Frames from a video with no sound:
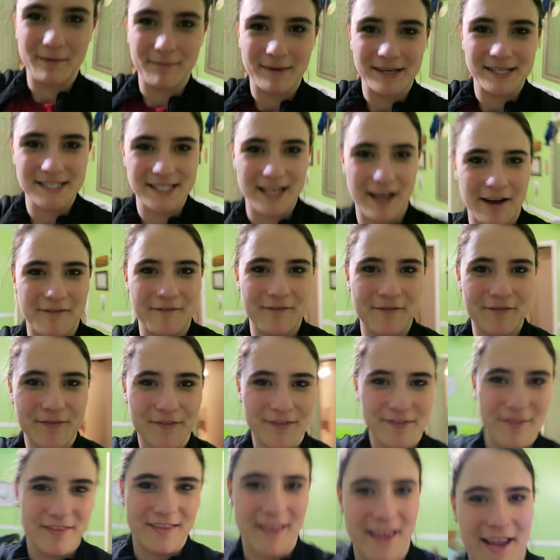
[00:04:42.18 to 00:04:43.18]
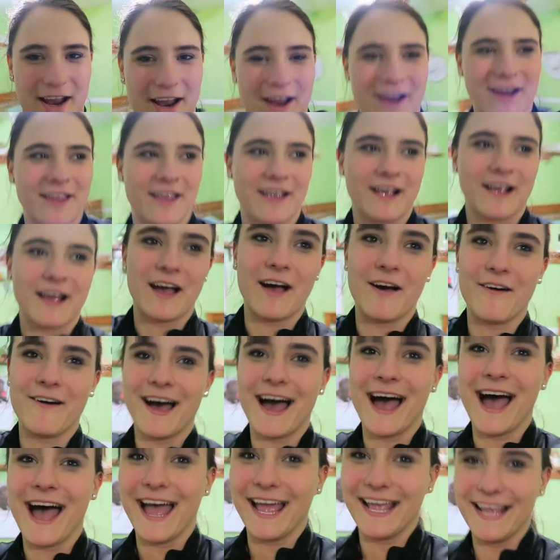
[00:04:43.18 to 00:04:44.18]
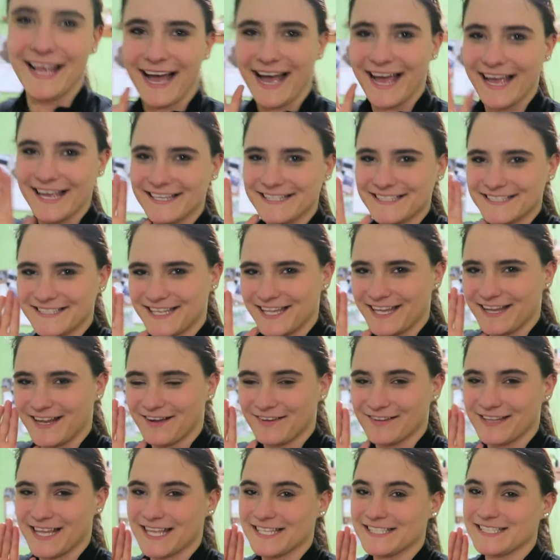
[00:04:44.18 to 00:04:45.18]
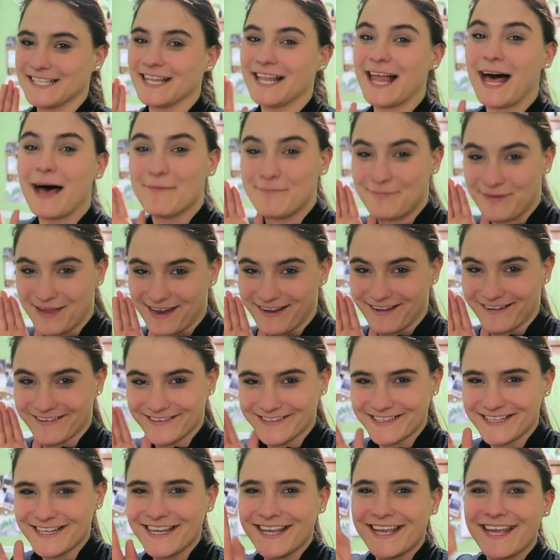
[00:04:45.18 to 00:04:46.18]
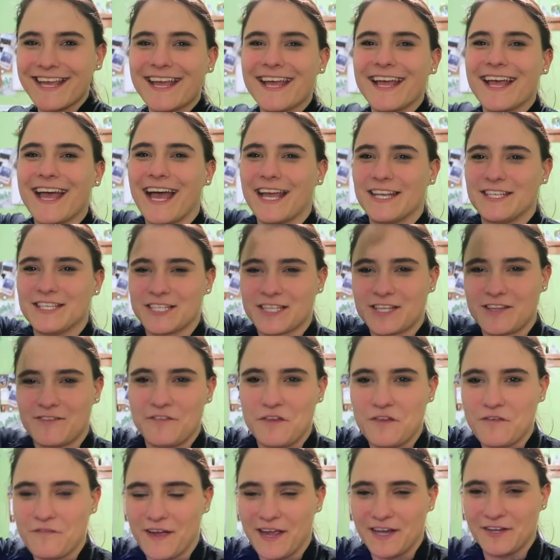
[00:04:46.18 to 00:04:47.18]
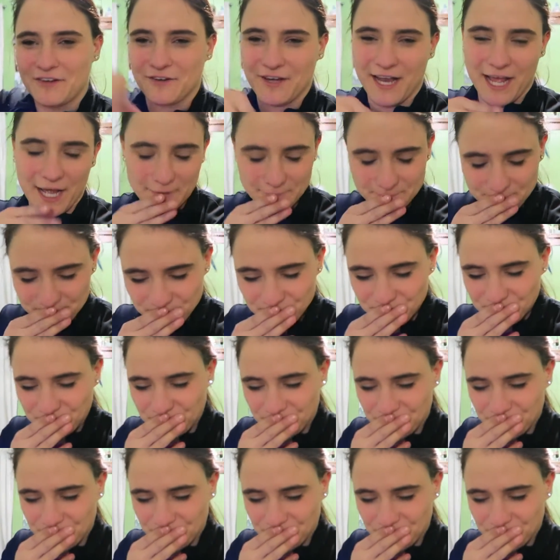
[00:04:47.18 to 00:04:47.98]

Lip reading: at myself. There you go, hi guys, there you go. That's a lot better. I took the viewfinder down.